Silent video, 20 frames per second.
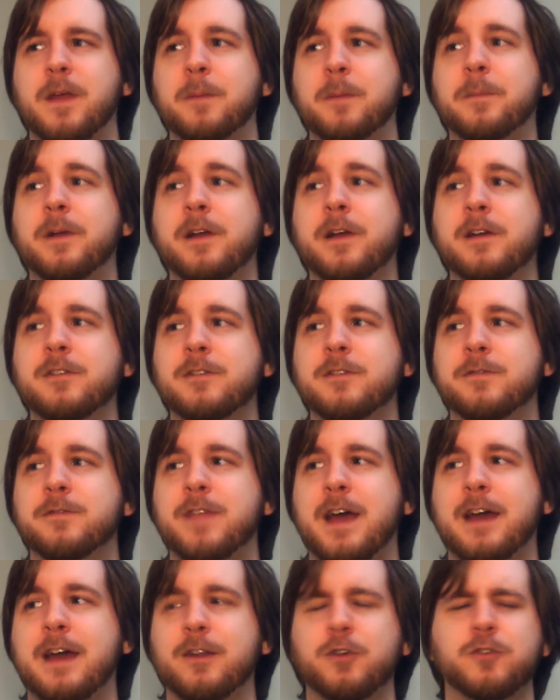and because of
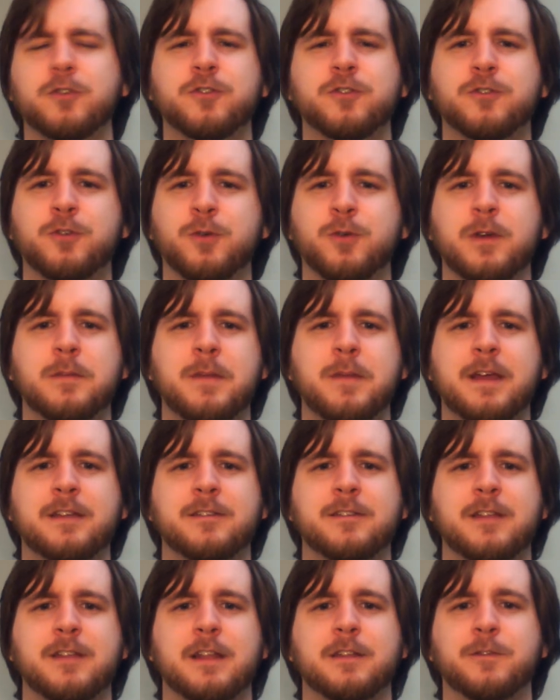that, her story
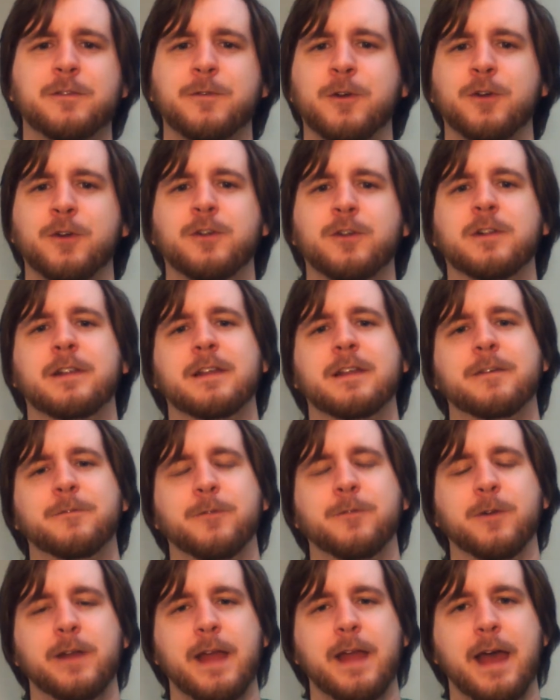makes sense for her to live
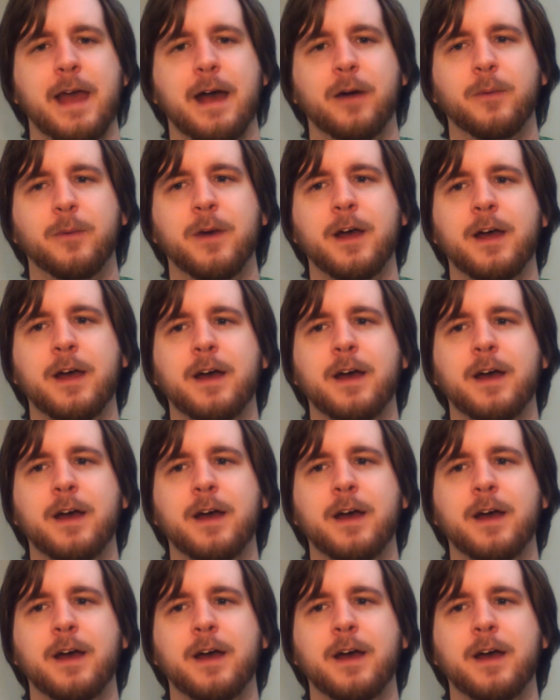for now.